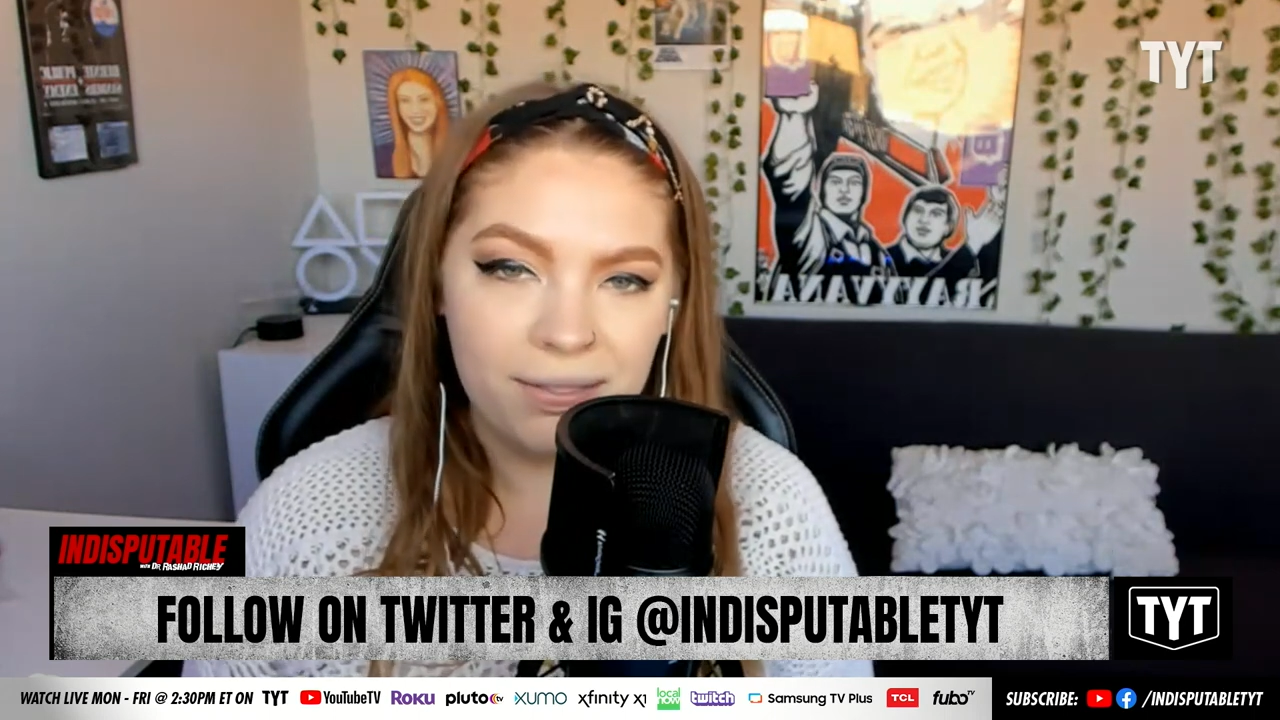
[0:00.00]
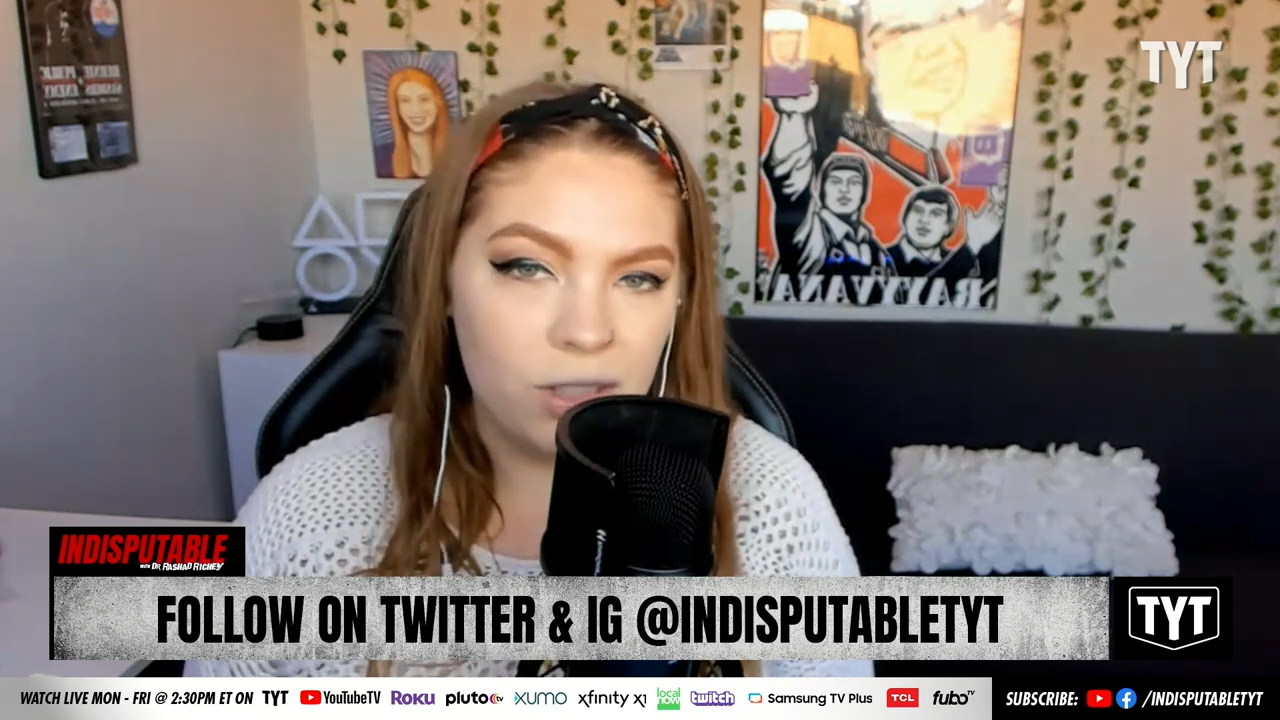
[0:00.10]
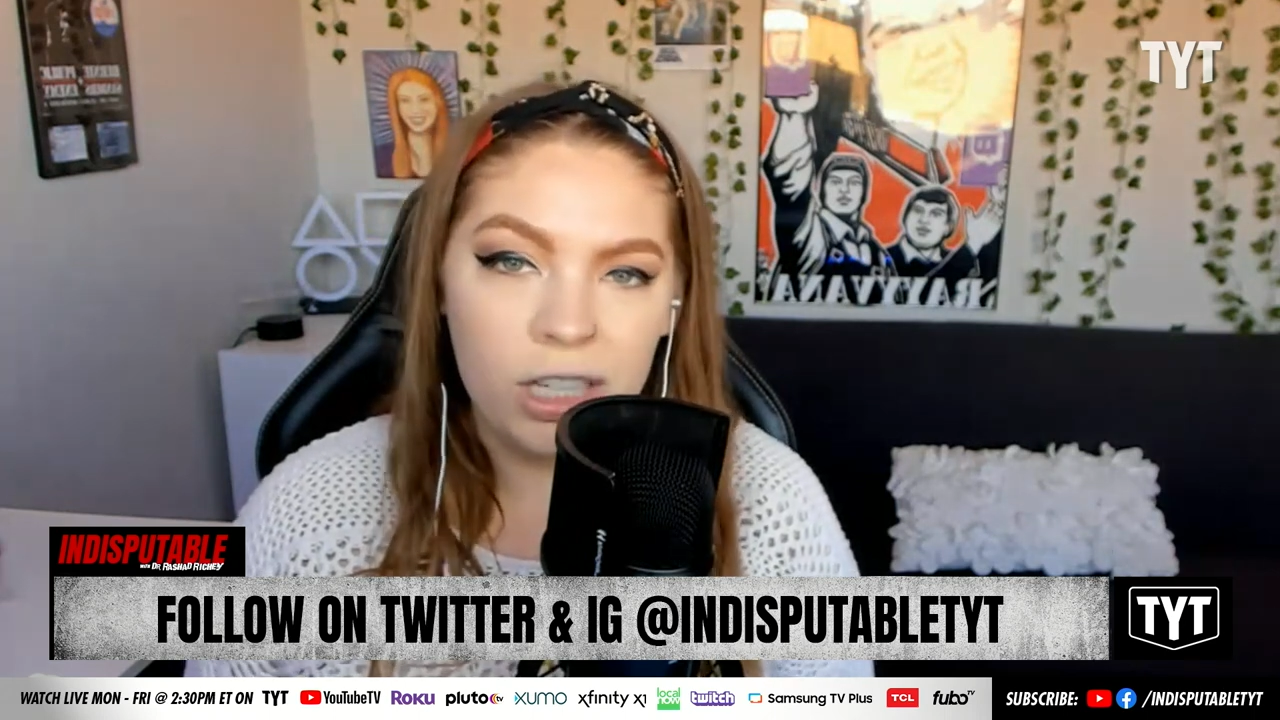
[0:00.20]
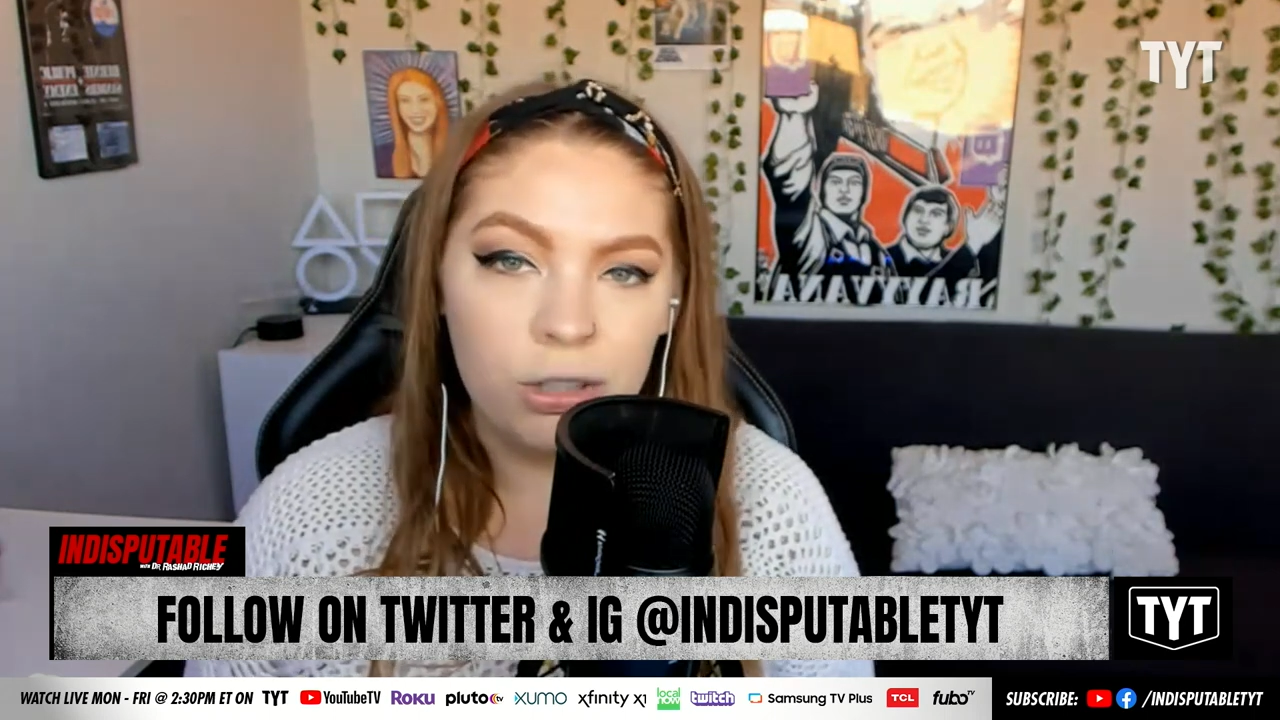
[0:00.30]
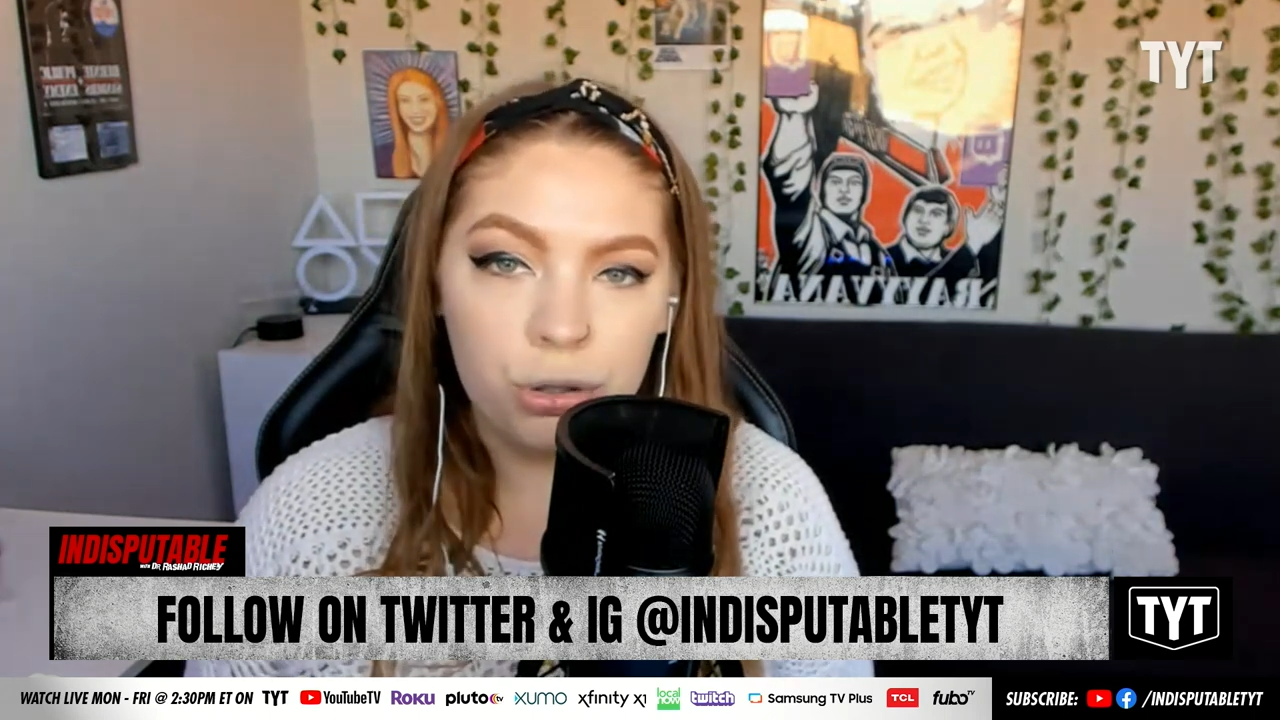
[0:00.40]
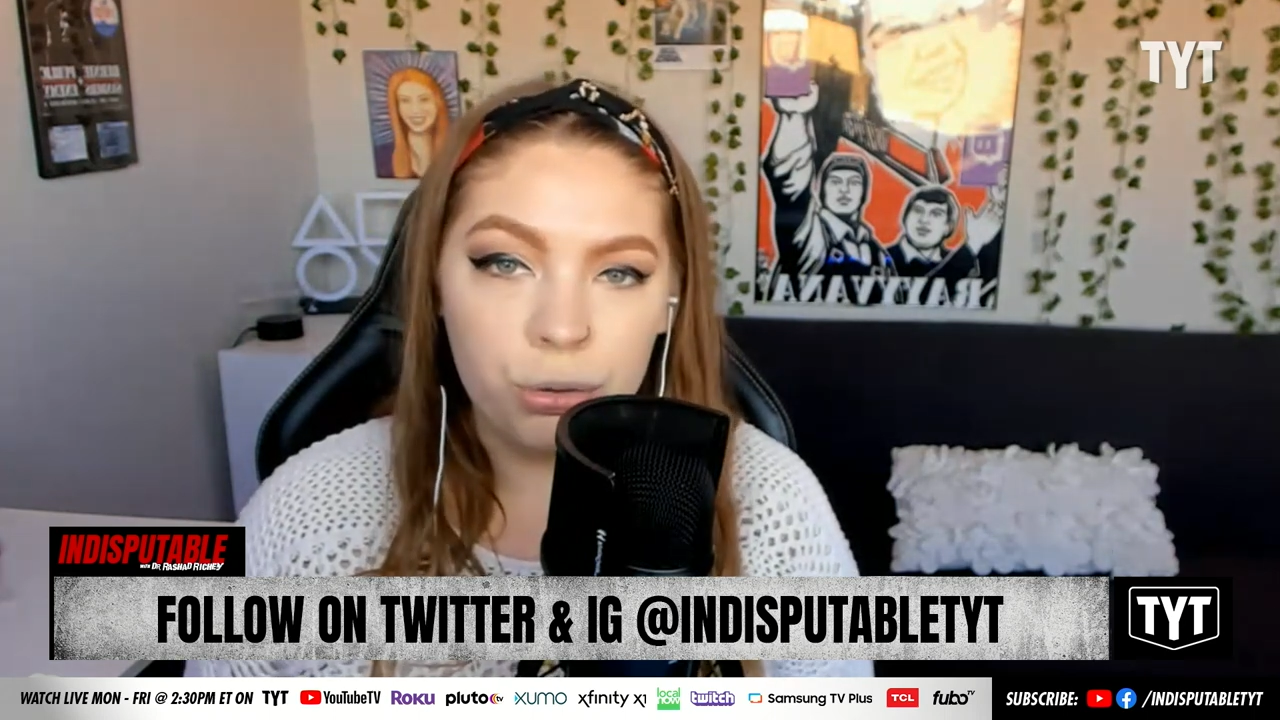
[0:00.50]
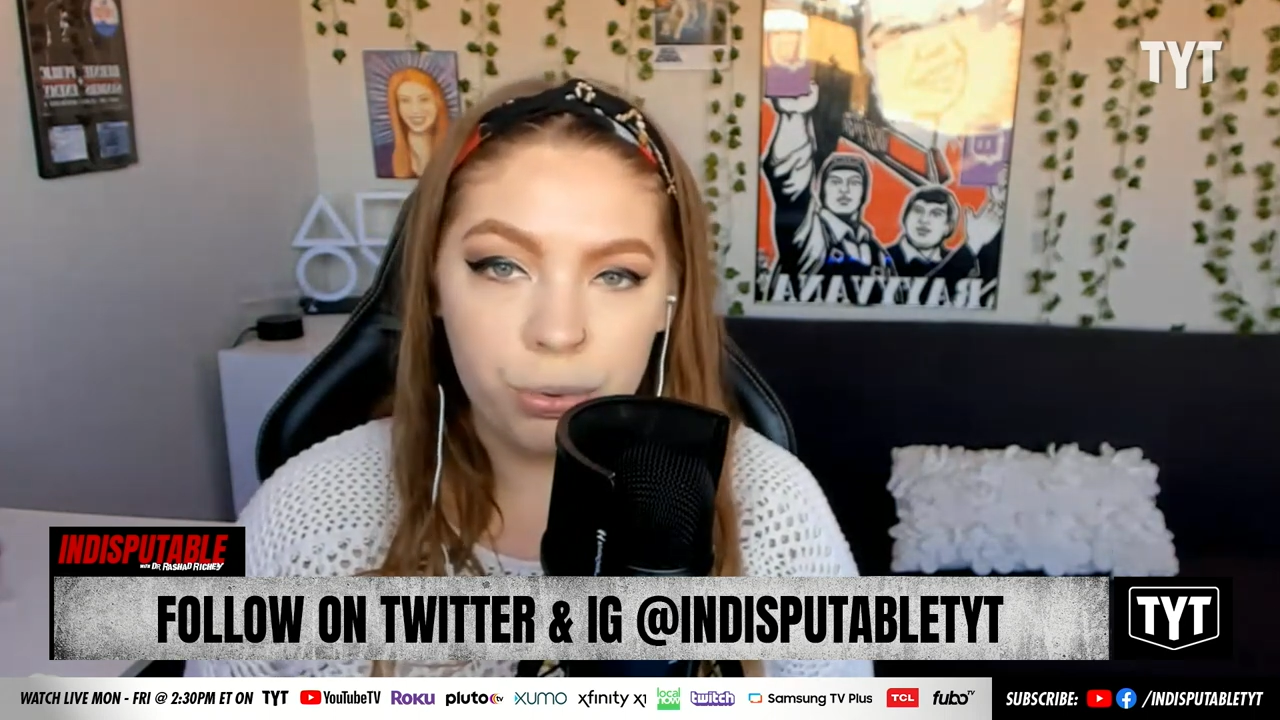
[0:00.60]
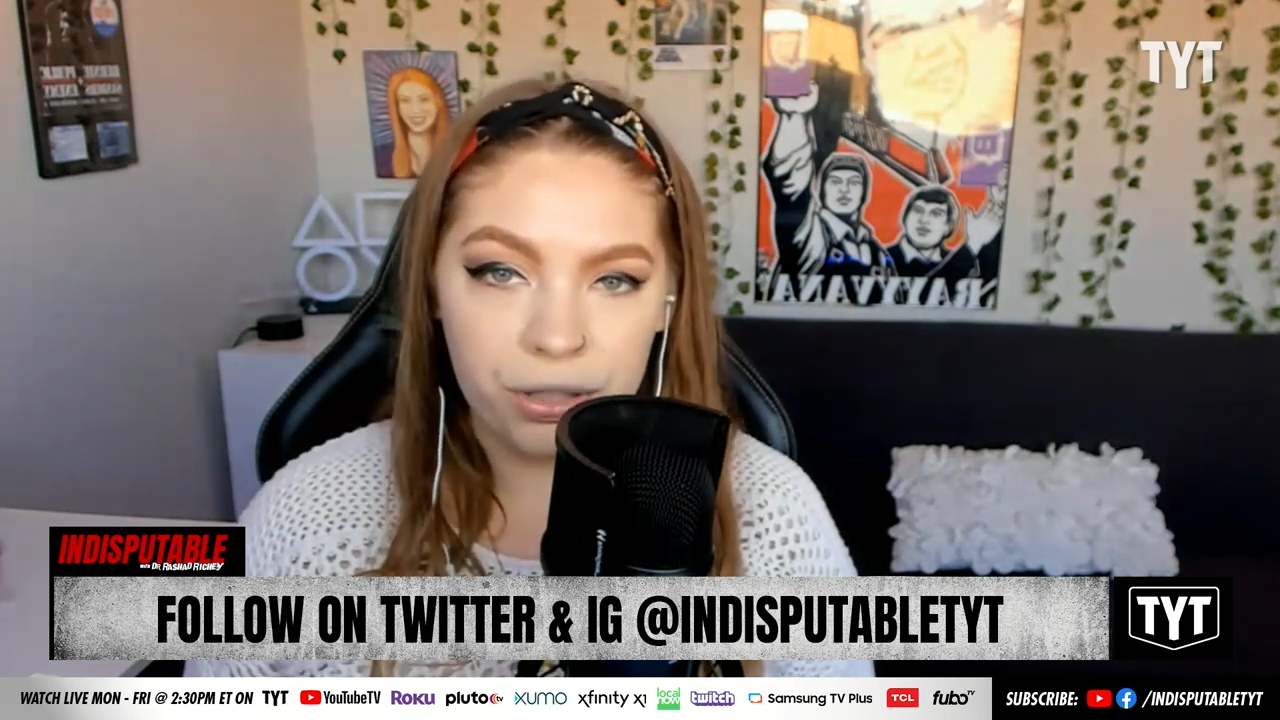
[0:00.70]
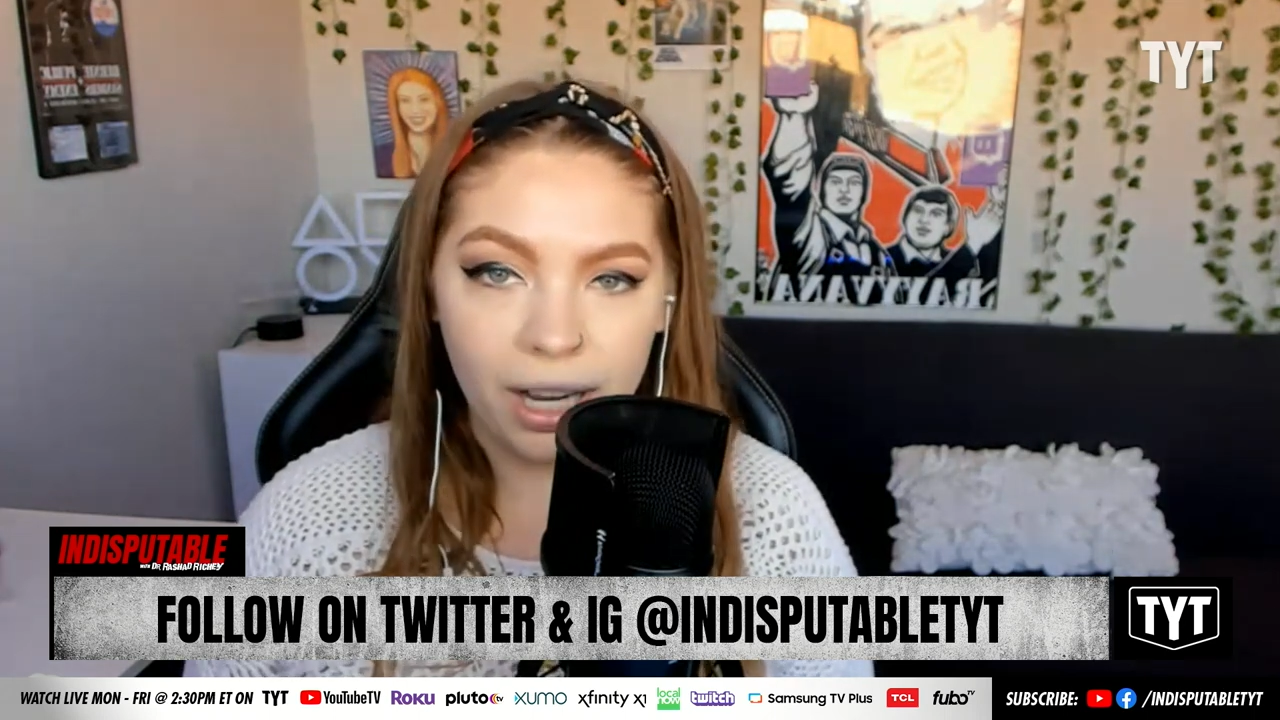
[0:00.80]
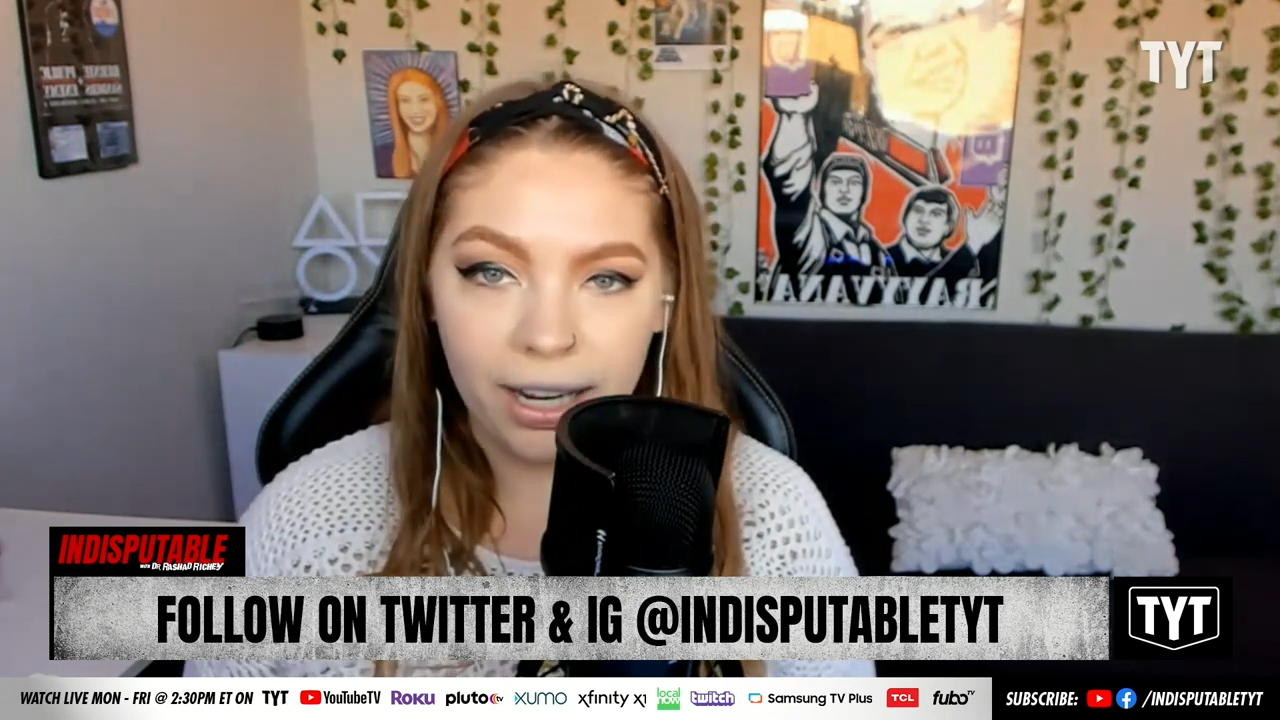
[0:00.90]
he should
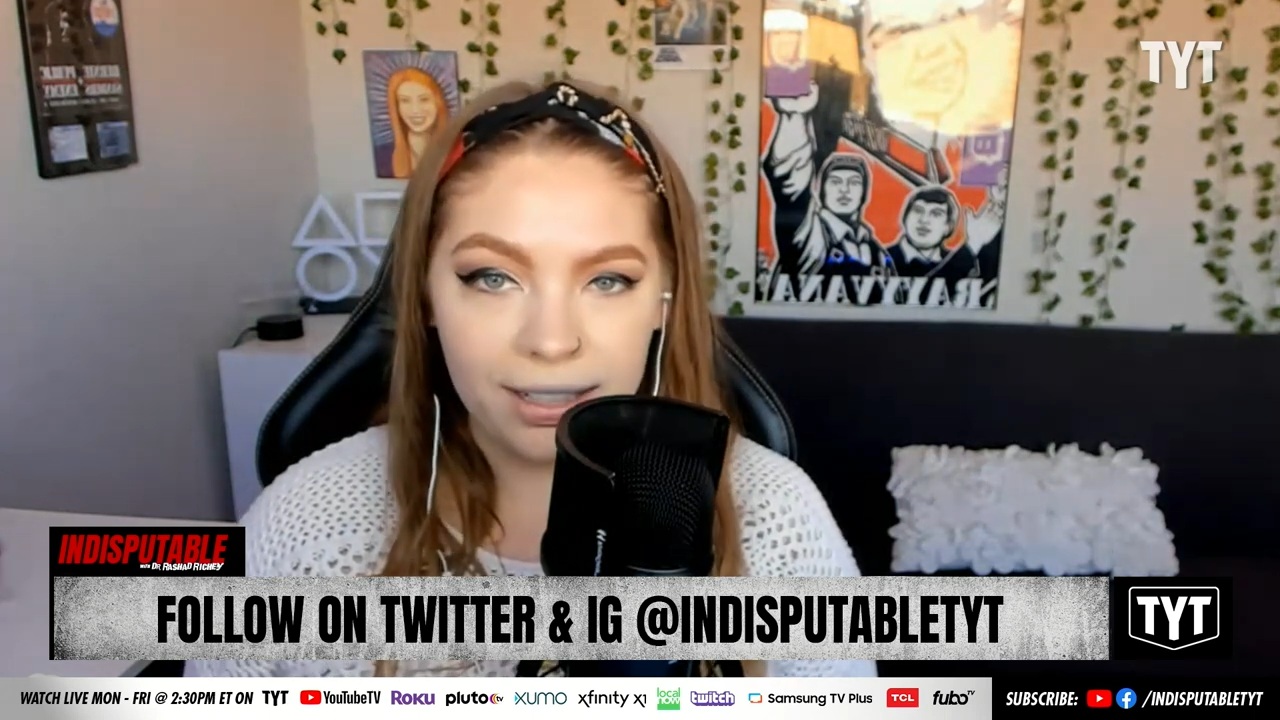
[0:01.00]
resign